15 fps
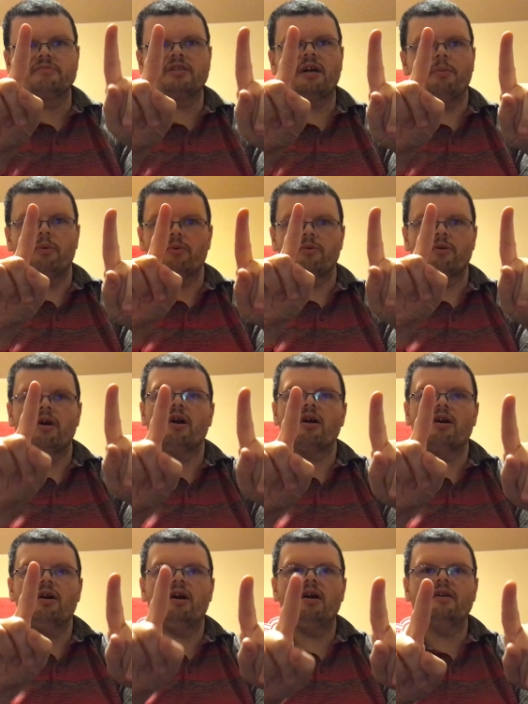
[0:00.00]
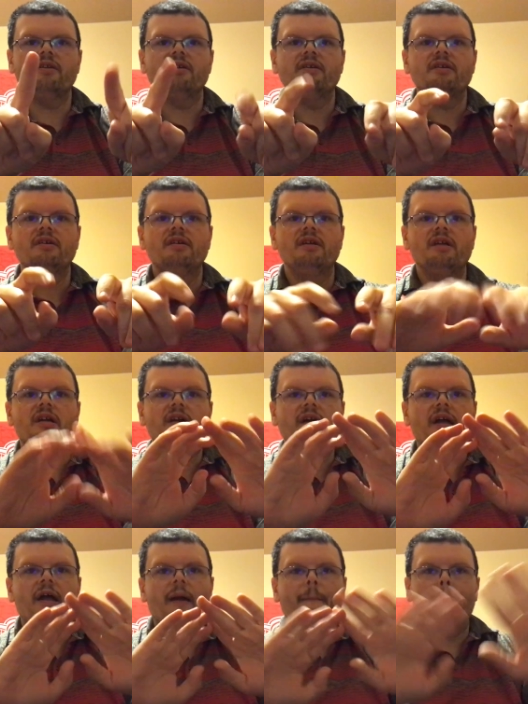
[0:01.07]
Double rock on.
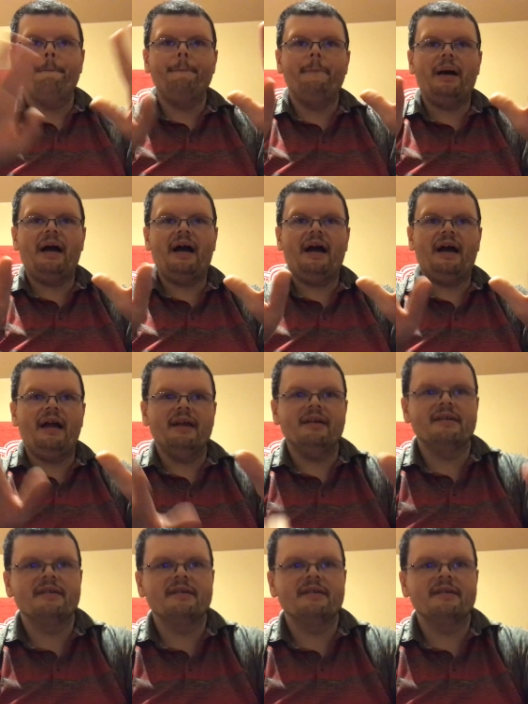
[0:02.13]
And bye.